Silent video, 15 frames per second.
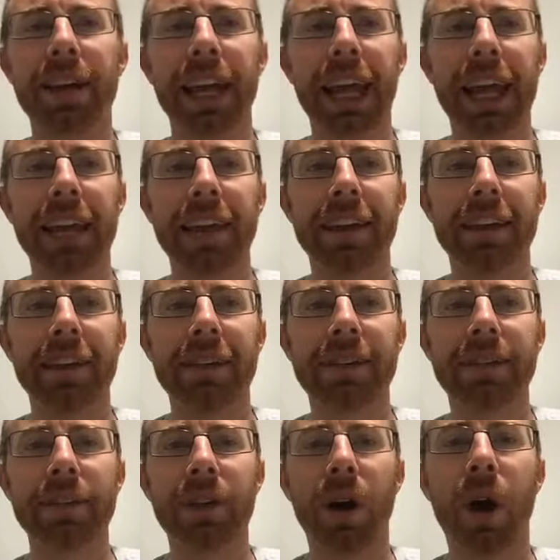
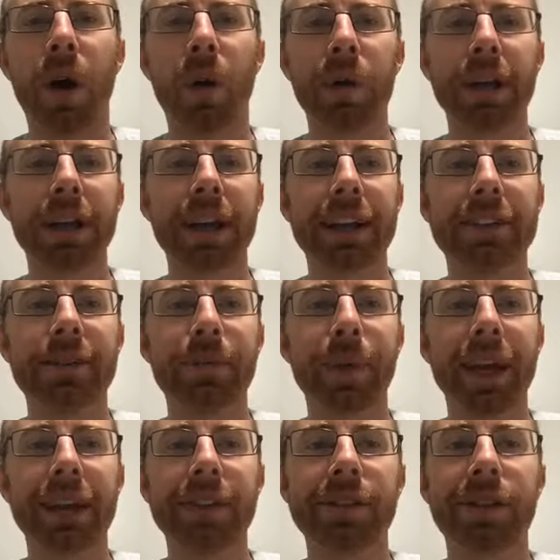is holding that
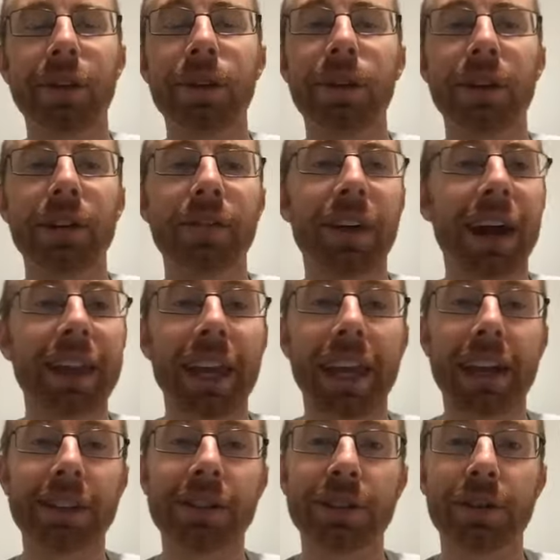space so you can find the
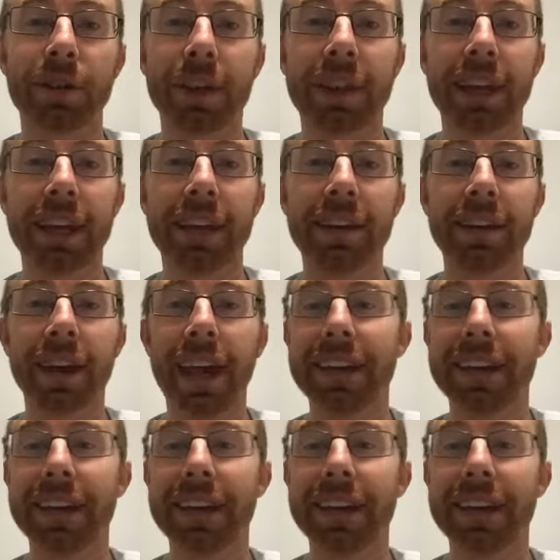answers within